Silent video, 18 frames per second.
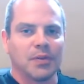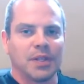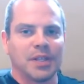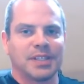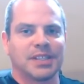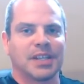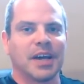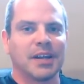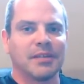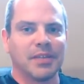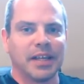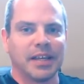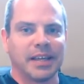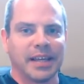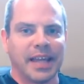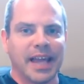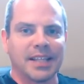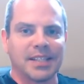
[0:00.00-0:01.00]
it's kind of
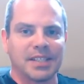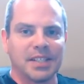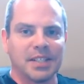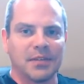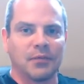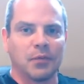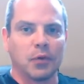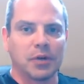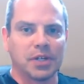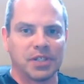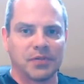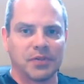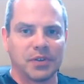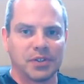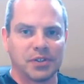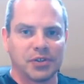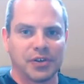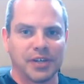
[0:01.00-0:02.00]
like I can't see the
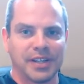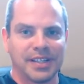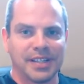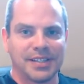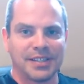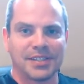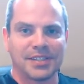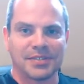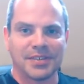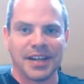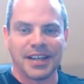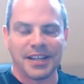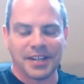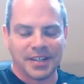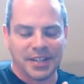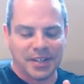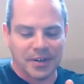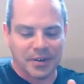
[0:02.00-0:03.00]
forest for the trees,
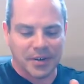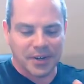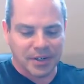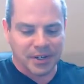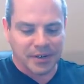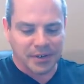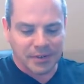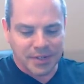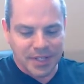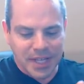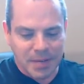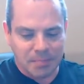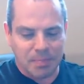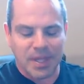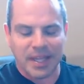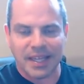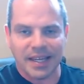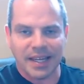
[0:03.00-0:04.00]
right? You, you know, you're you're
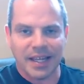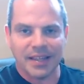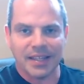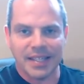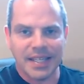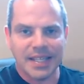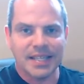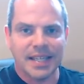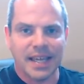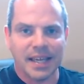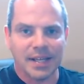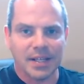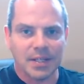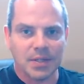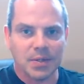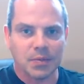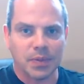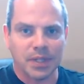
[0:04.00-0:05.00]
nitpicking on the
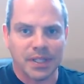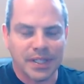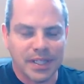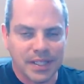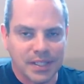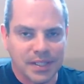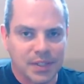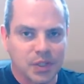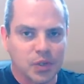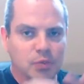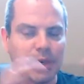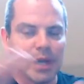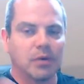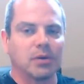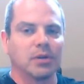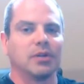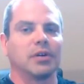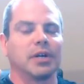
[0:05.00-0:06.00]
details when you need to
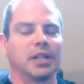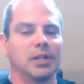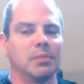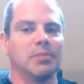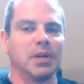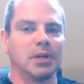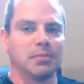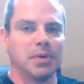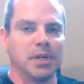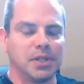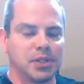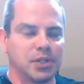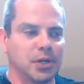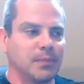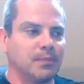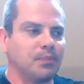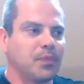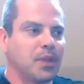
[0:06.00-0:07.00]
zoom out and look at the big
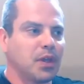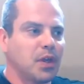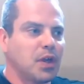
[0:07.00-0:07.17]
picture.